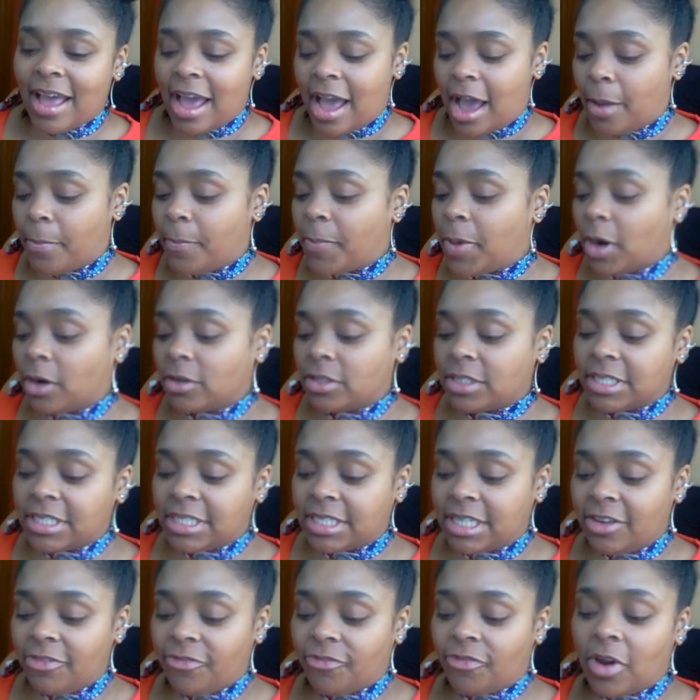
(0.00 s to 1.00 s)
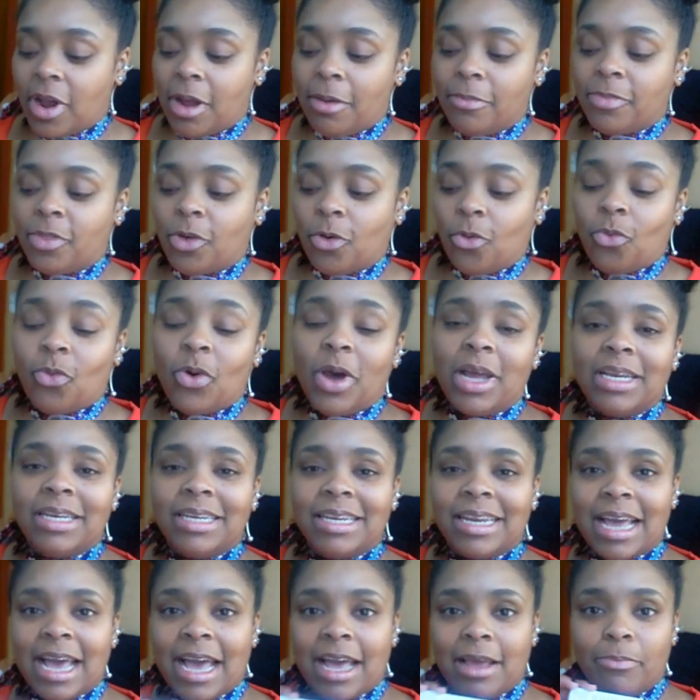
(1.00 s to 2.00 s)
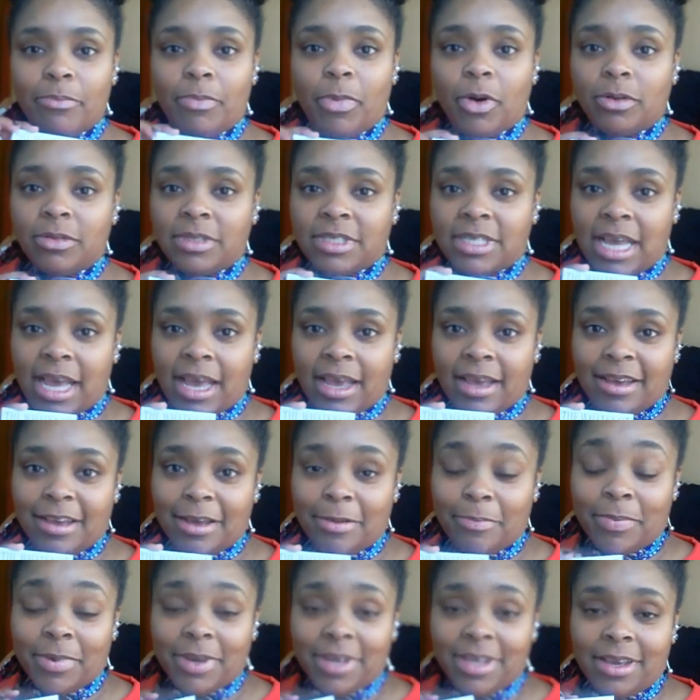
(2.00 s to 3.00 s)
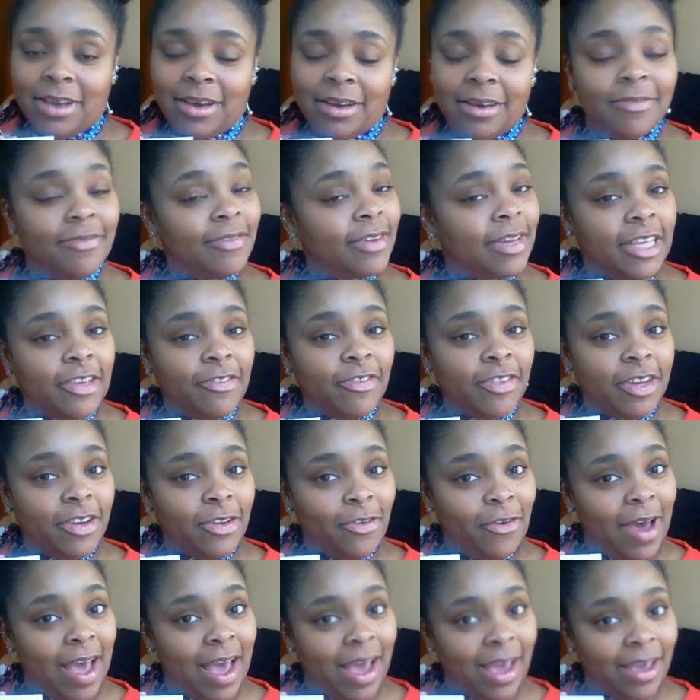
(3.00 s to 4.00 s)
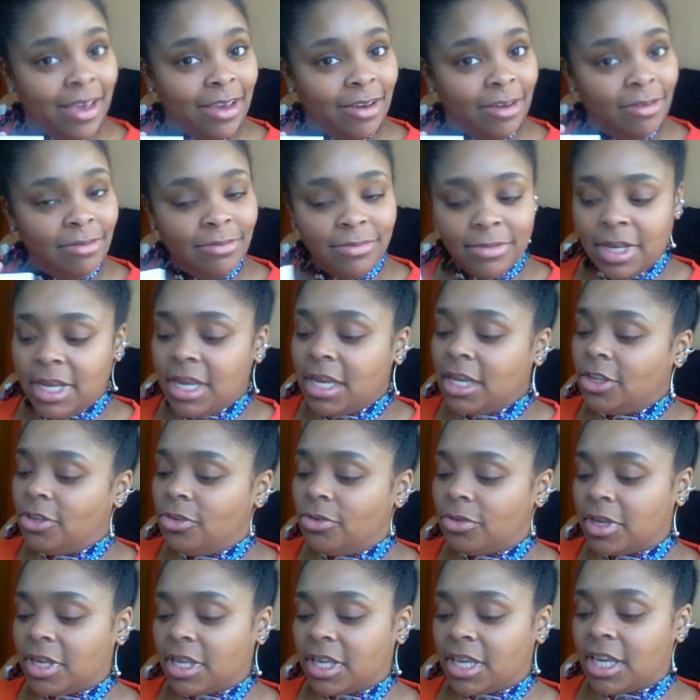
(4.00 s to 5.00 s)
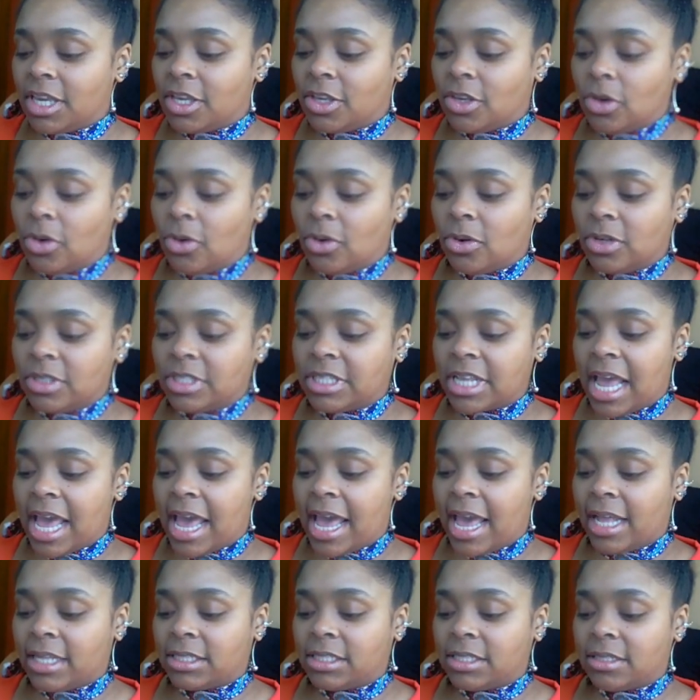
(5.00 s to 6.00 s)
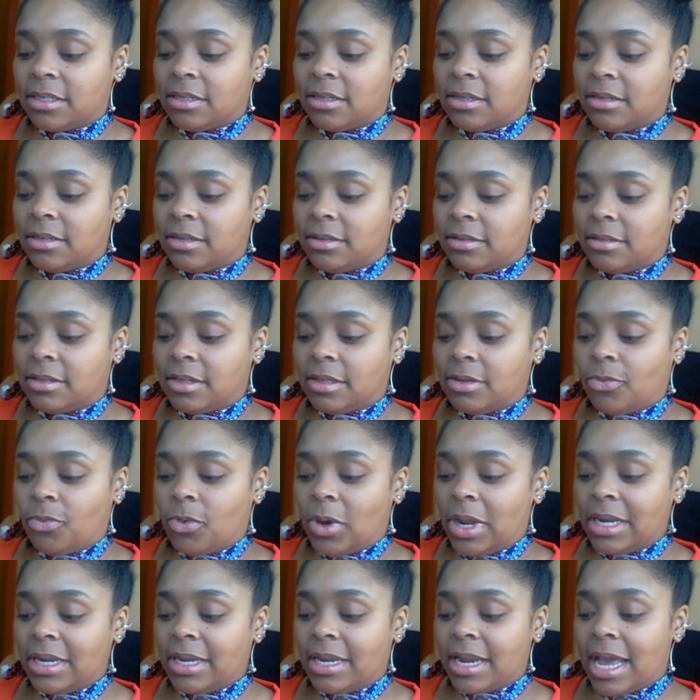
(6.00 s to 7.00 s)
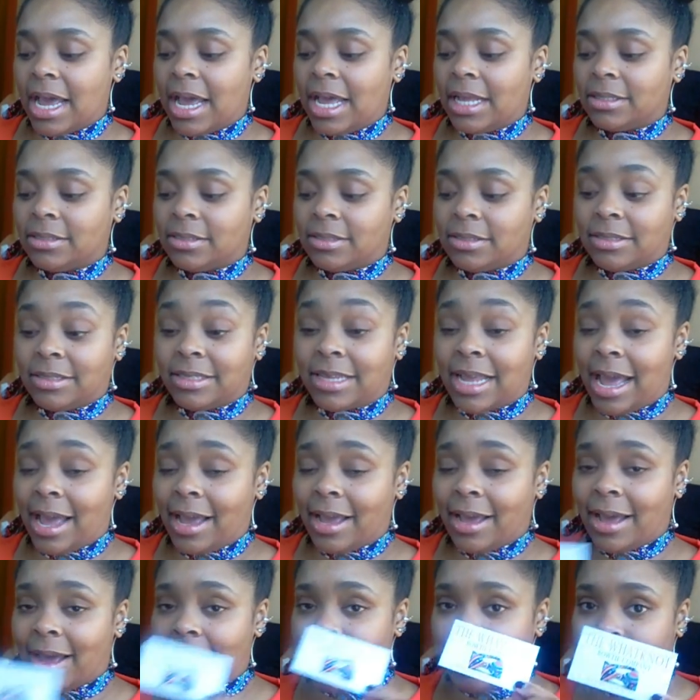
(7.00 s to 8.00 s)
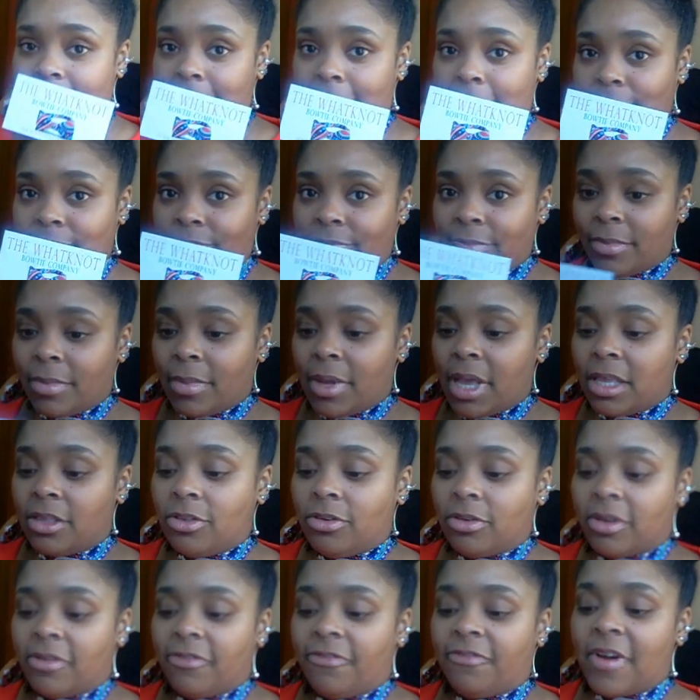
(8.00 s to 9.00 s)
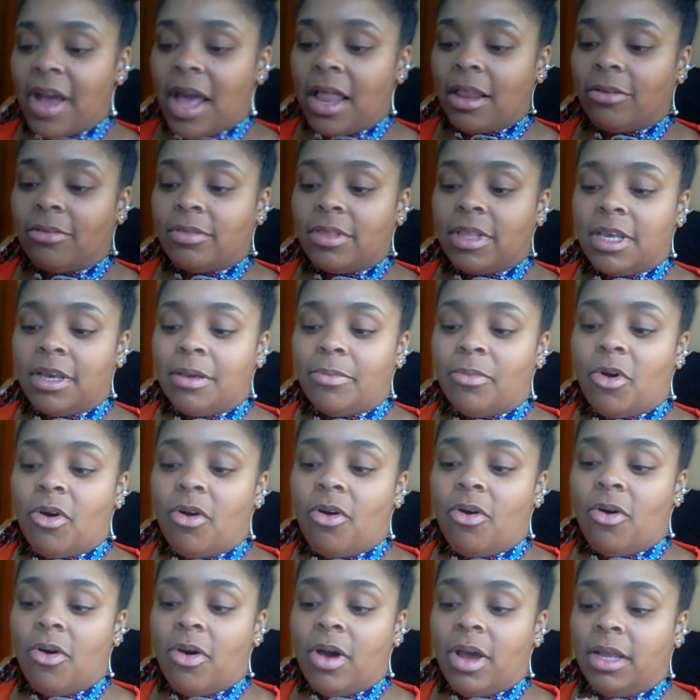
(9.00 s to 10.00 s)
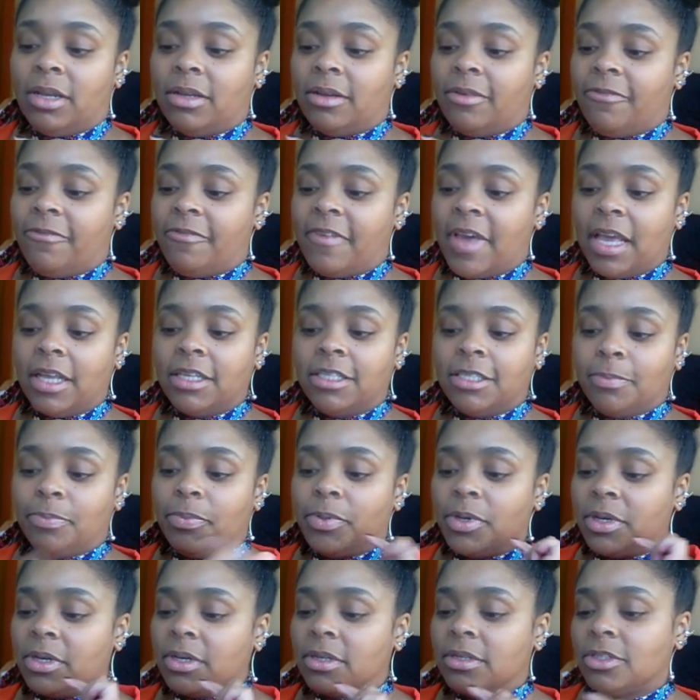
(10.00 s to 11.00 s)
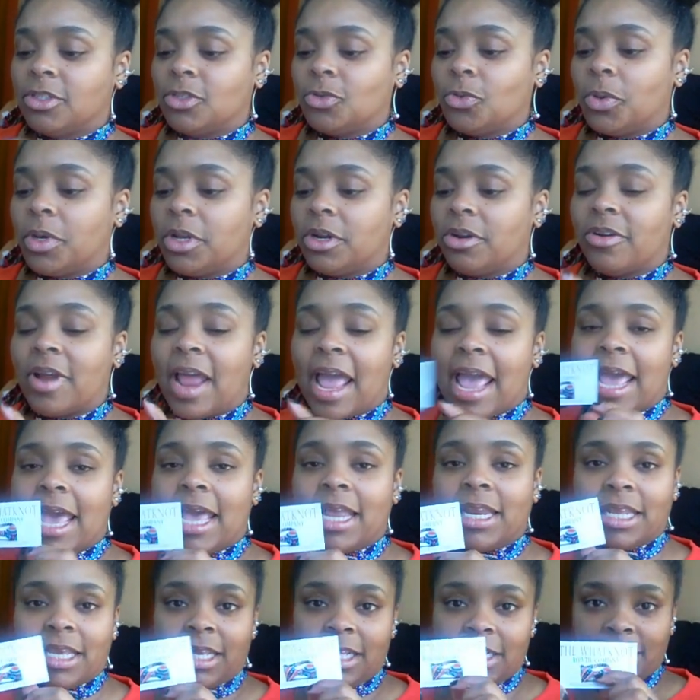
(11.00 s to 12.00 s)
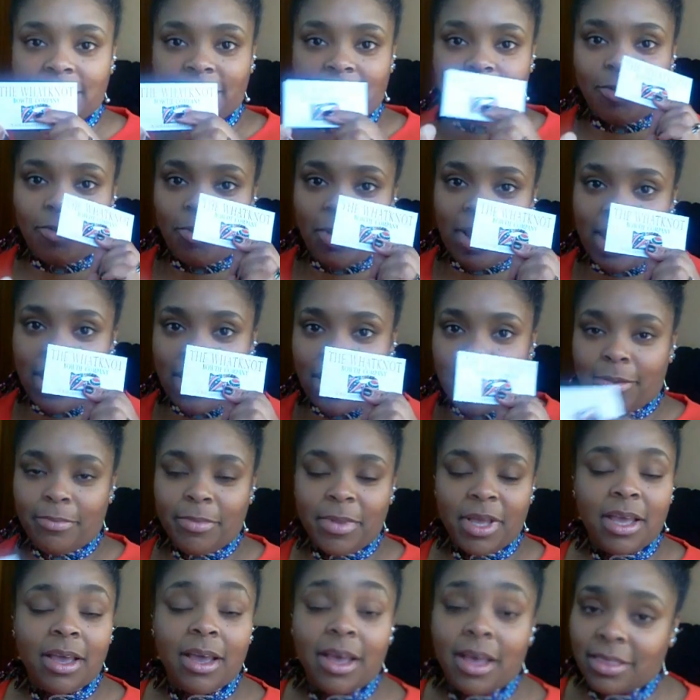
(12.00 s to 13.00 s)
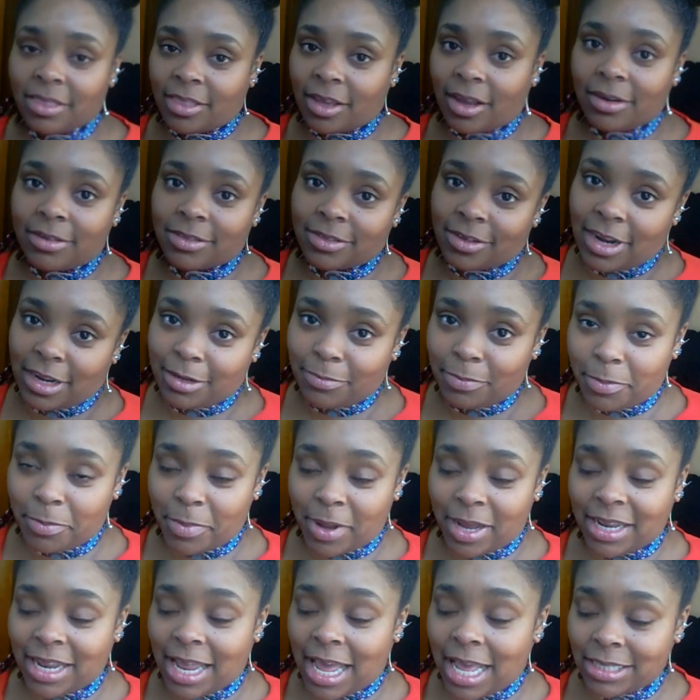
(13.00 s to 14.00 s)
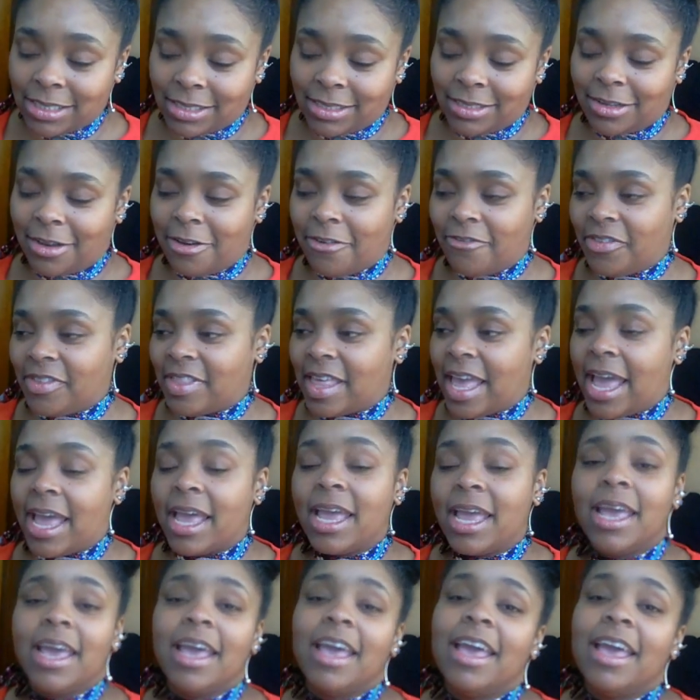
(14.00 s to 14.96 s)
I purchased it from the WhatKnot Bow Tie Company of Cleveland, Ohio. You can get yours at the WhatKnot.com. You can follow them on Facebook, Twitter, and Instagram. I thought I was going to have to put my glasses on for that.